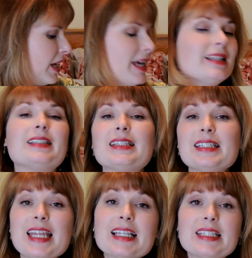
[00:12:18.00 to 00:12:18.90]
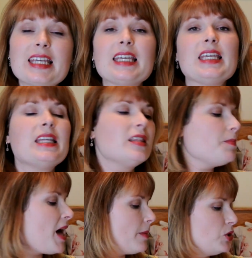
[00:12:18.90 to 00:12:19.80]
Okay, next thing in the
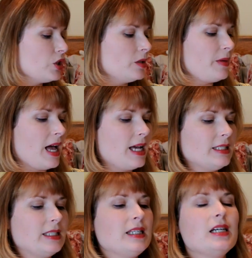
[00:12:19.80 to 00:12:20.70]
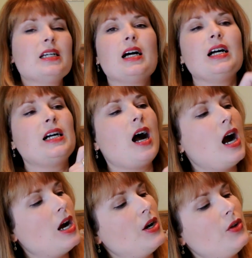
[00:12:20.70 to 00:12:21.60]
Popsugar box
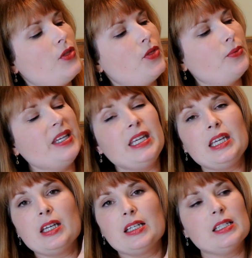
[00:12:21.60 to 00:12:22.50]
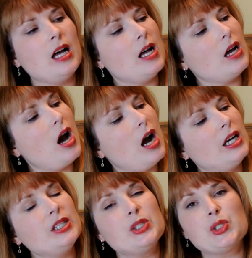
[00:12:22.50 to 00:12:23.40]
are three
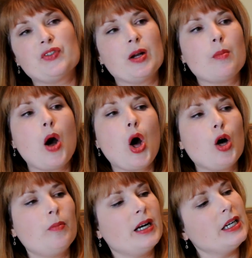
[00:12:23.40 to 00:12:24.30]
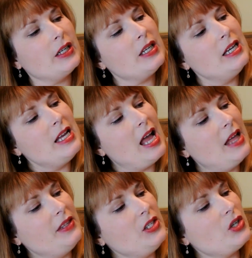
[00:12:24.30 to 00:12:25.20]
cards from Hallmark.
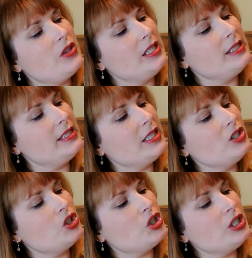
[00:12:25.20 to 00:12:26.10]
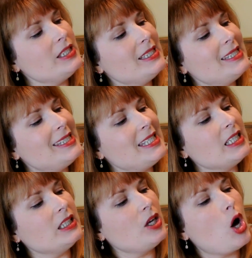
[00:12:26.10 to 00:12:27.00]
And these are the Signature,
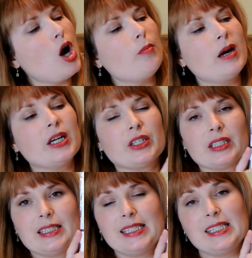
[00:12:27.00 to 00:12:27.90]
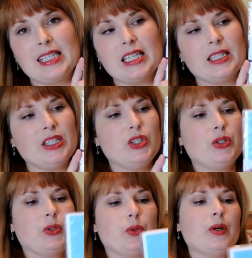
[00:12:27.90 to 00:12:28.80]
Distinctly Hallmark, Distinctly
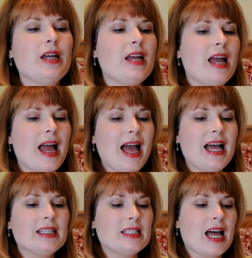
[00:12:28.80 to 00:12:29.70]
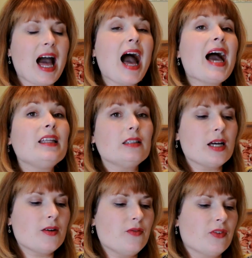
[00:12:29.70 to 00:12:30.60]
You. And I
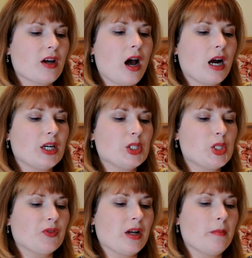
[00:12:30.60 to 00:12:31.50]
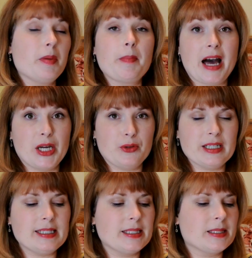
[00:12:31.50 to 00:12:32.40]
love cards from
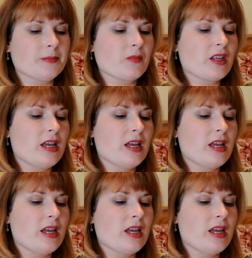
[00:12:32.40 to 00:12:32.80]
Papyrus.